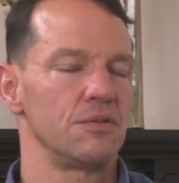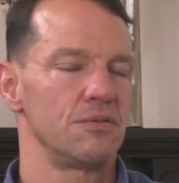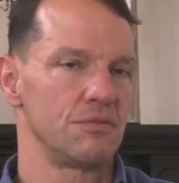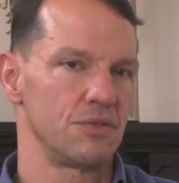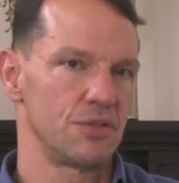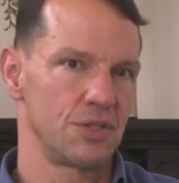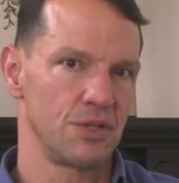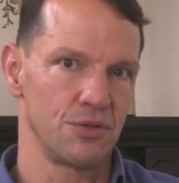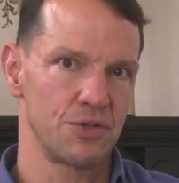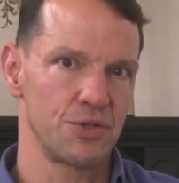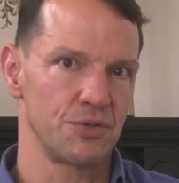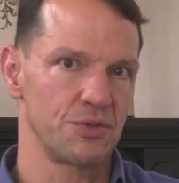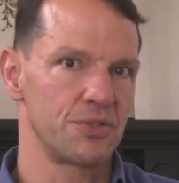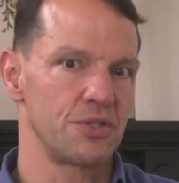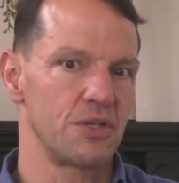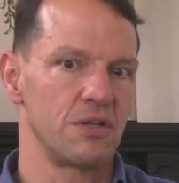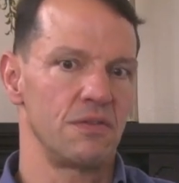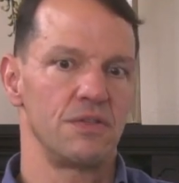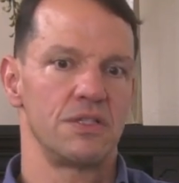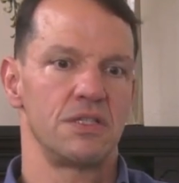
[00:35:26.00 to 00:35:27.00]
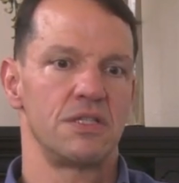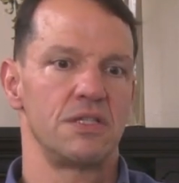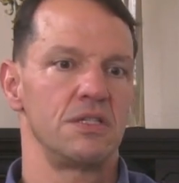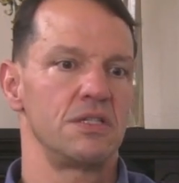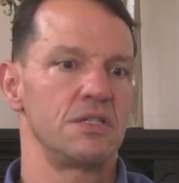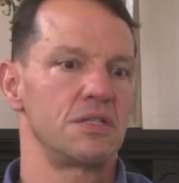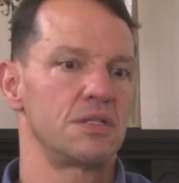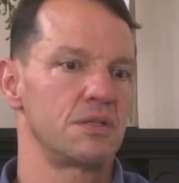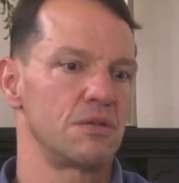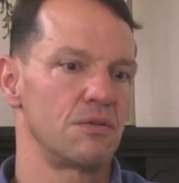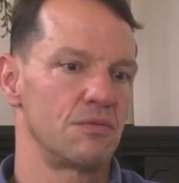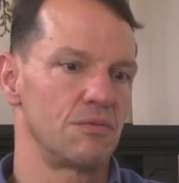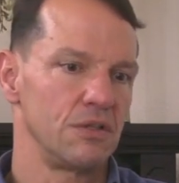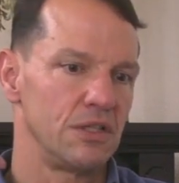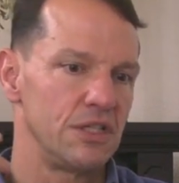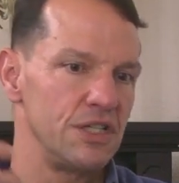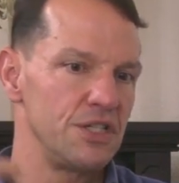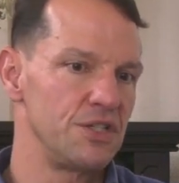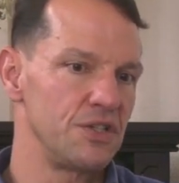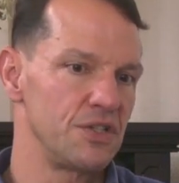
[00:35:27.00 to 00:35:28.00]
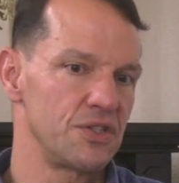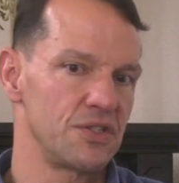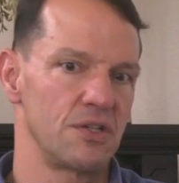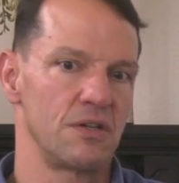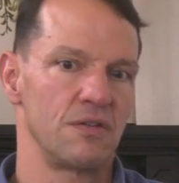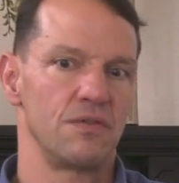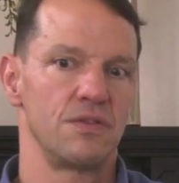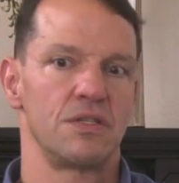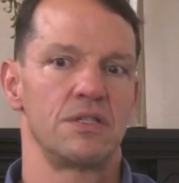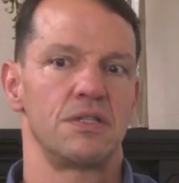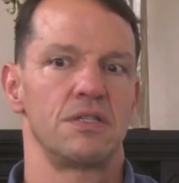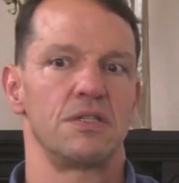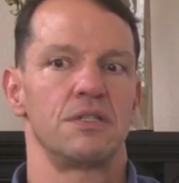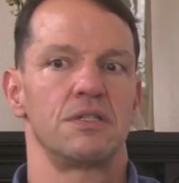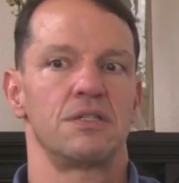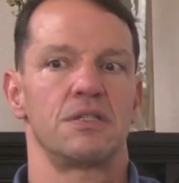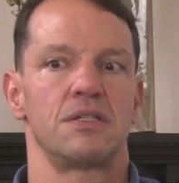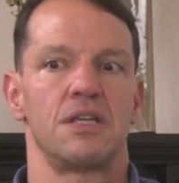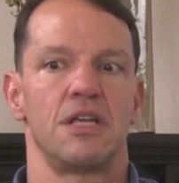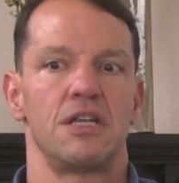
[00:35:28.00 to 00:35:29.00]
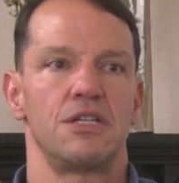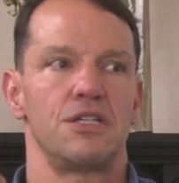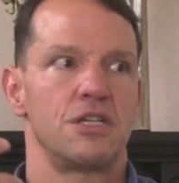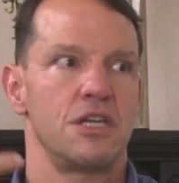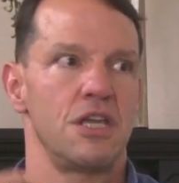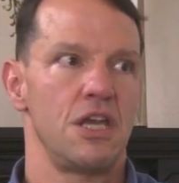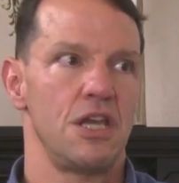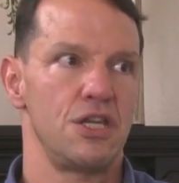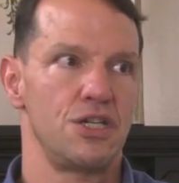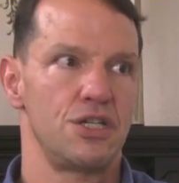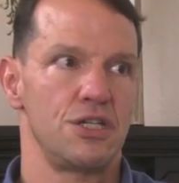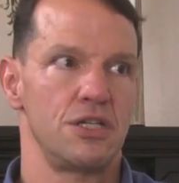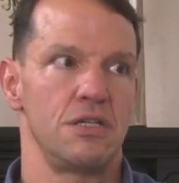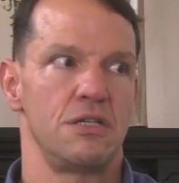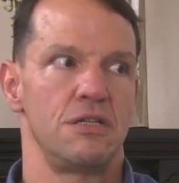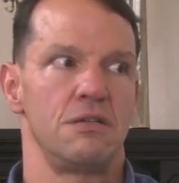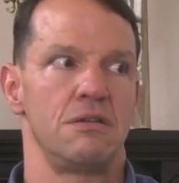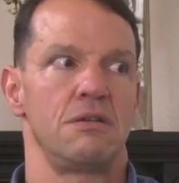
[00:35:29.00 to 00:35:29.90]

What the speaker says: Social services, religious services, education,